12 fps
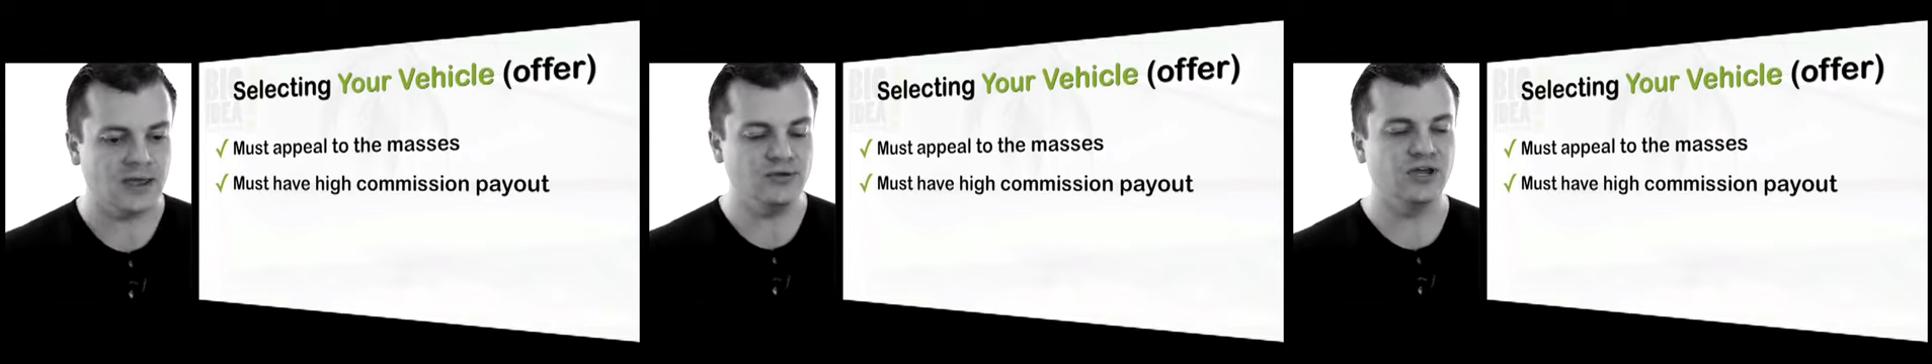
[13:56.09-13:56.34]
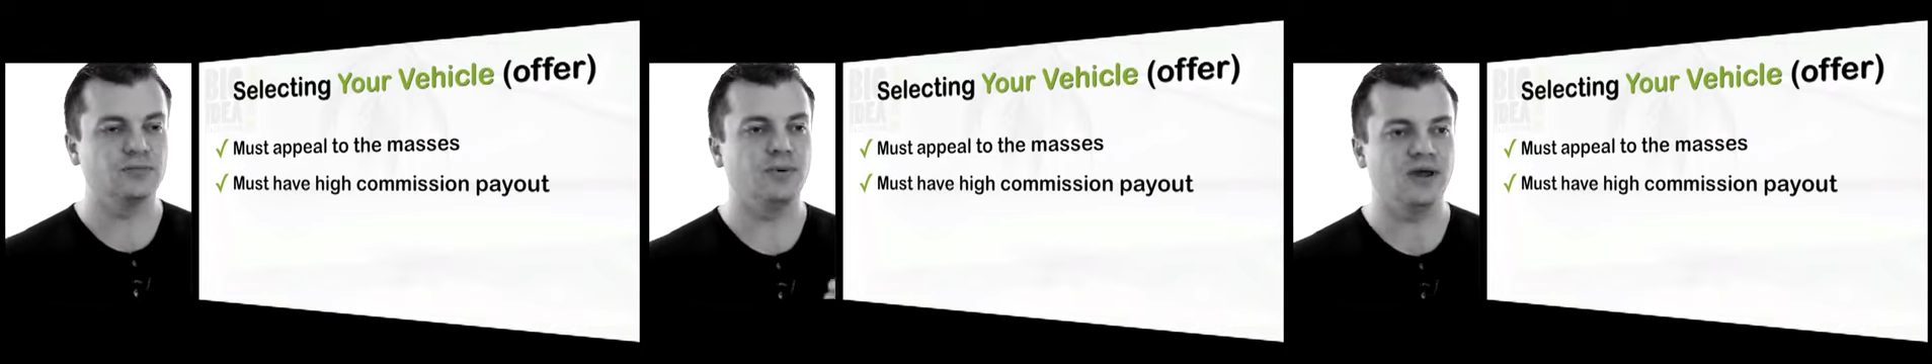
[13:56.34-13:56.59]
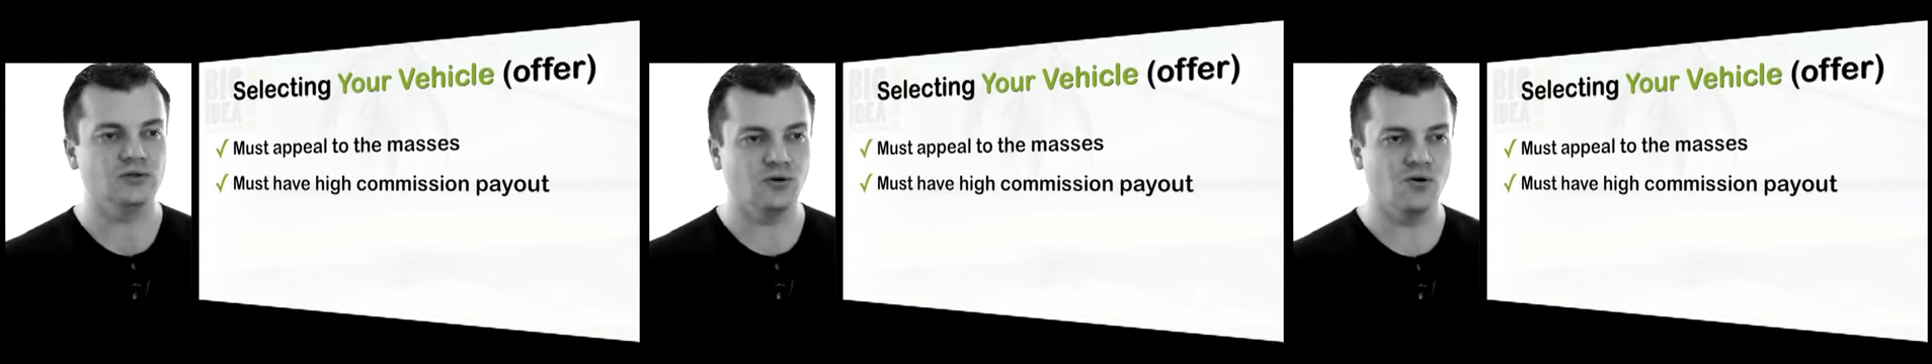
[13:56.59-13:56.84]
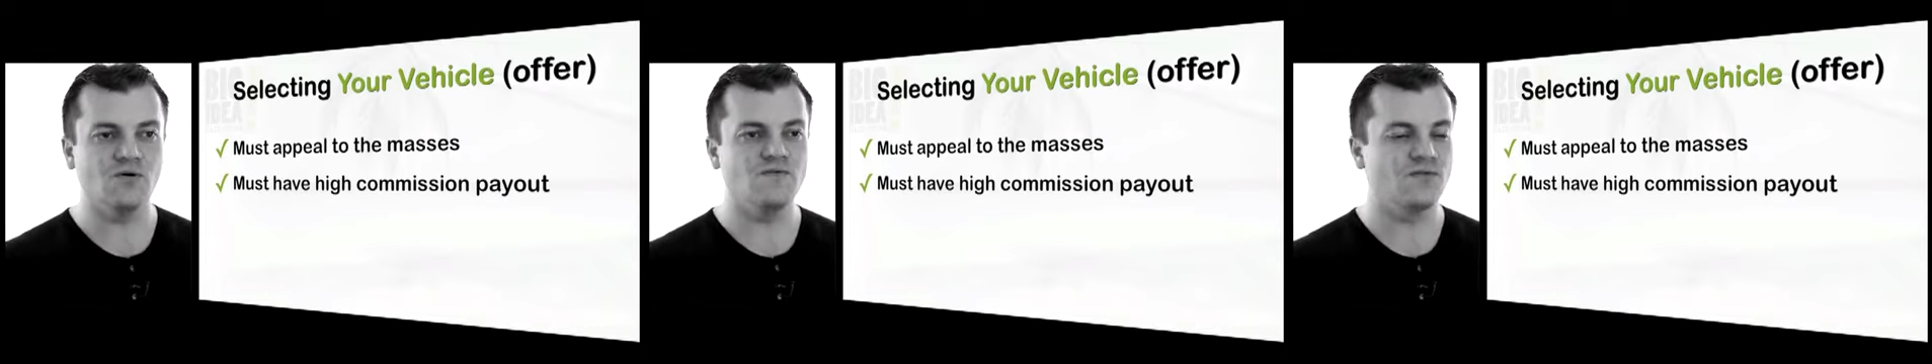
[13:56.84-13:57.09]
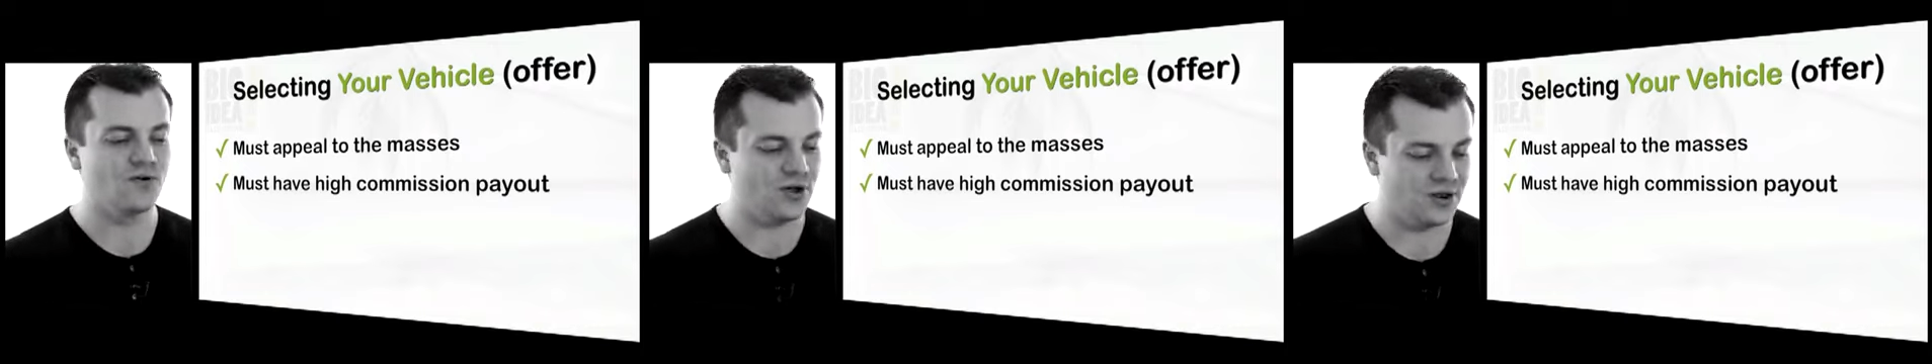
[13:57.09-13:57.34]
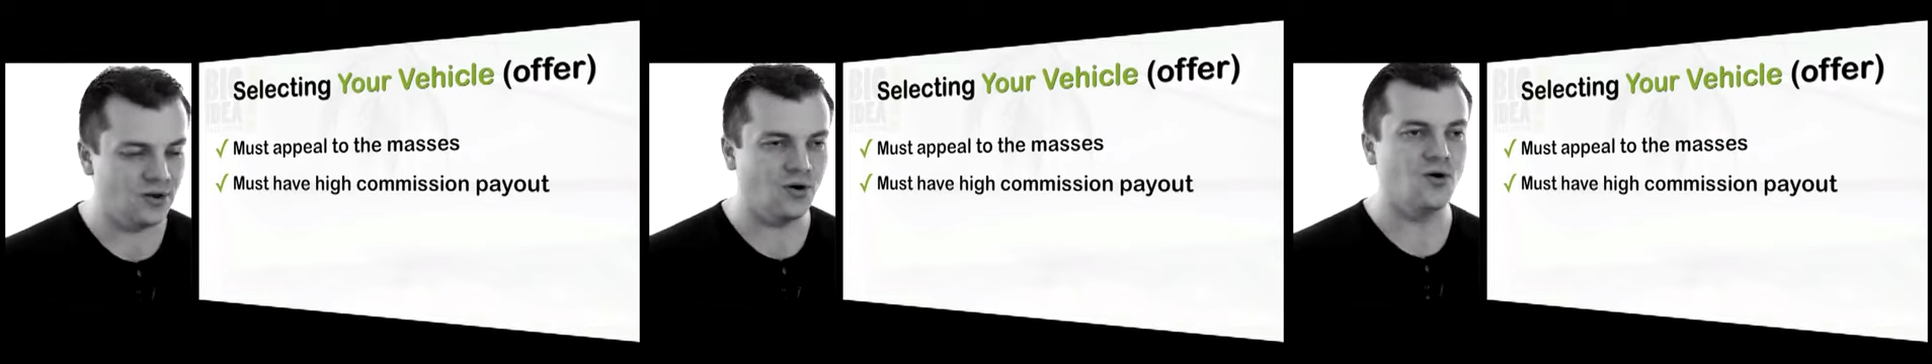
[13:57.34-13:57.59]
and you get paid over
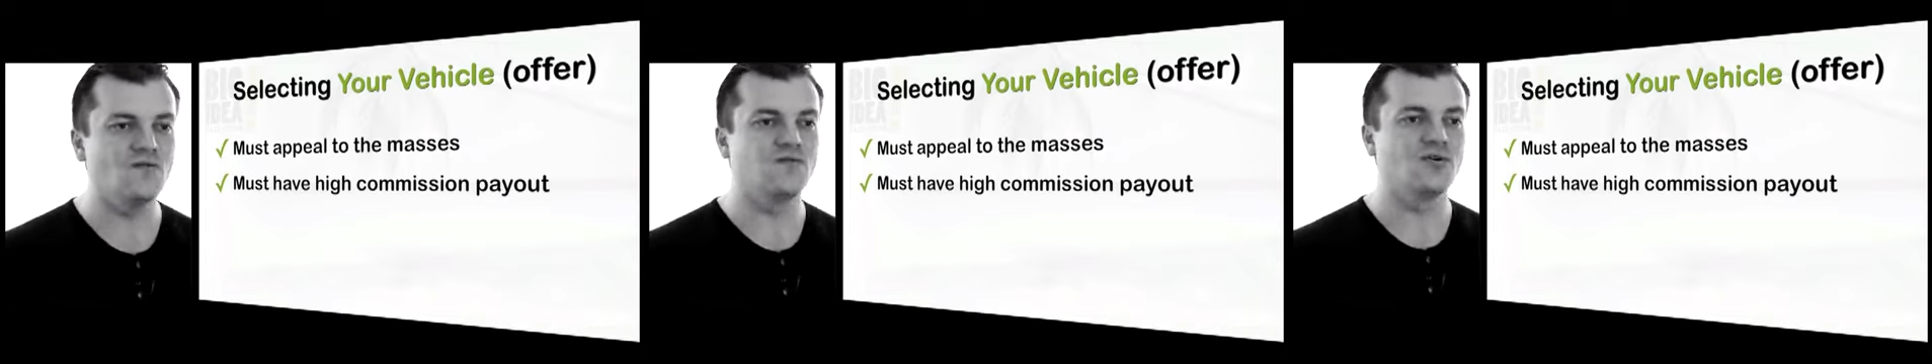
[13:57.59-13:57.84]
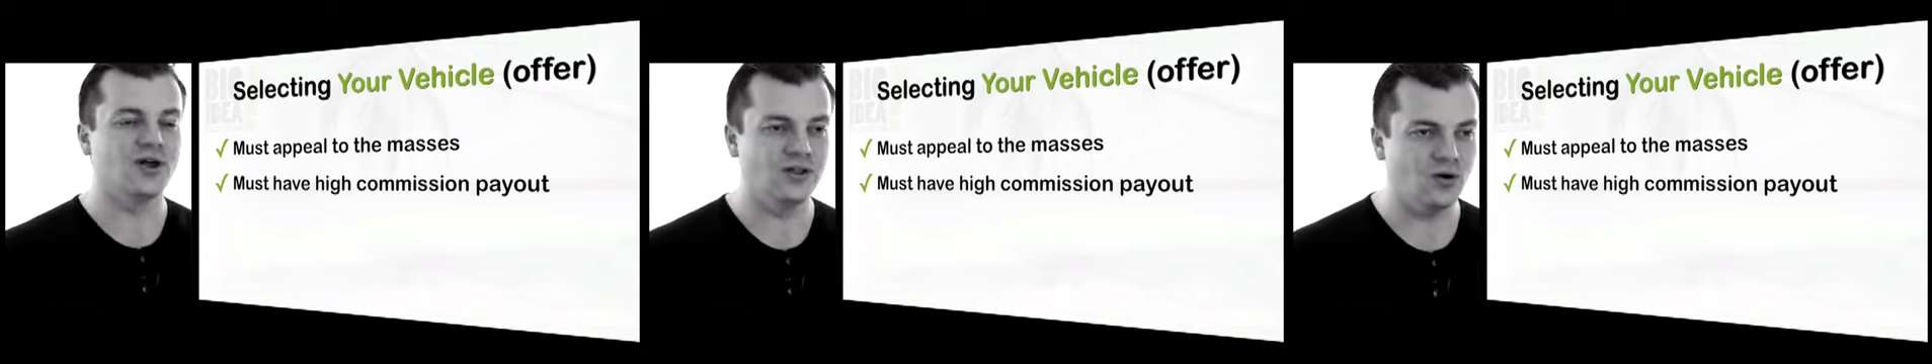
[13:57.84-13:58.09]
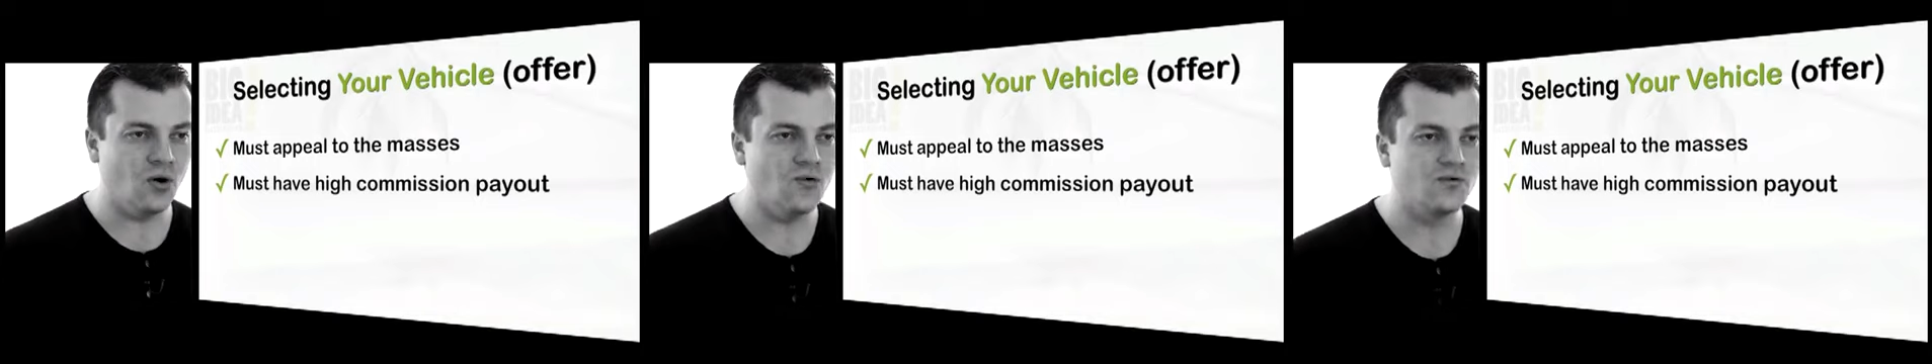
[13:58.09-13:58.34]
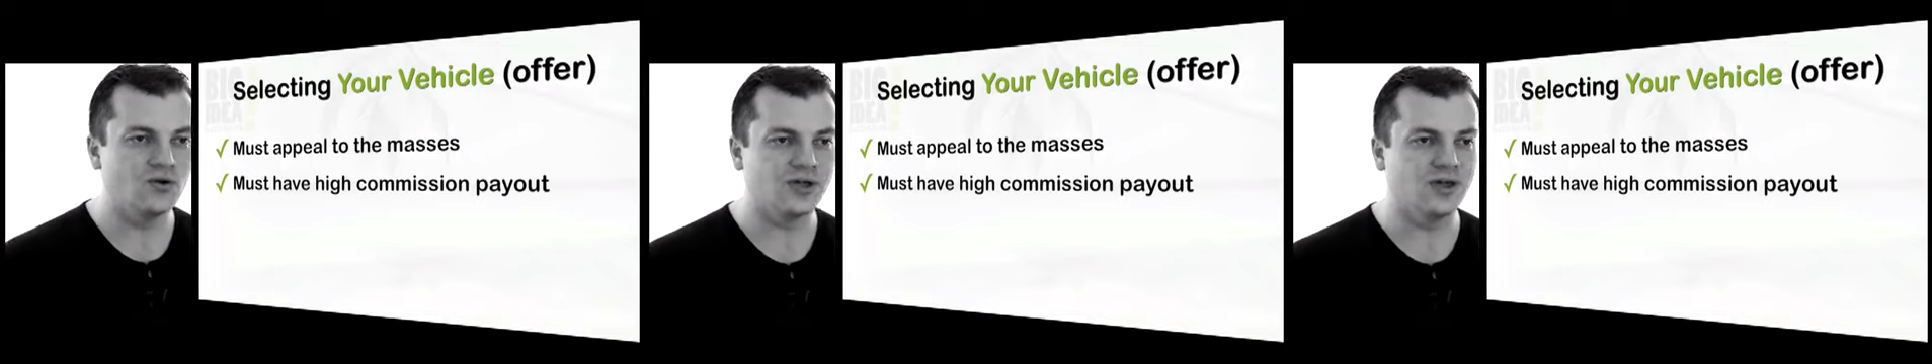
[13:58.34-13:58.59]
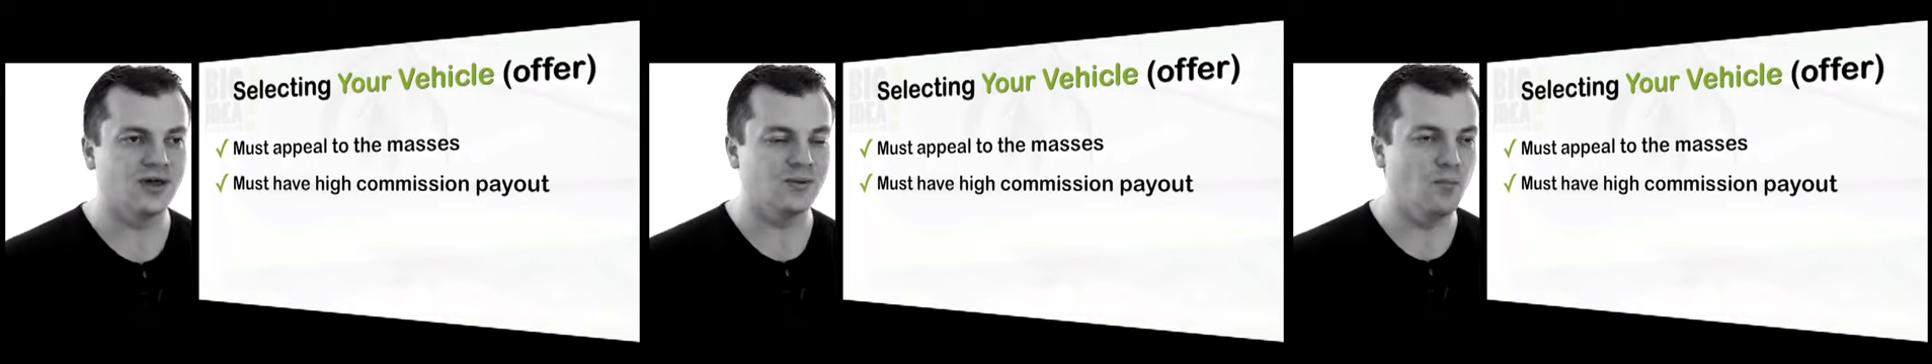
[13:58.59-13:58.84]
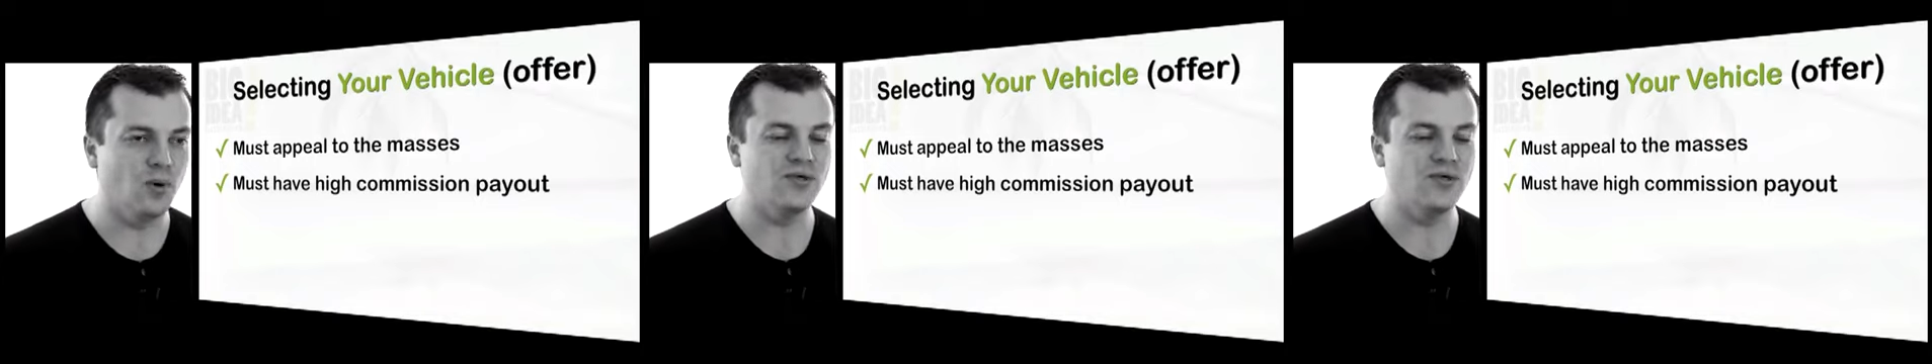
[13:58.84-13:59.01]
and over and over again,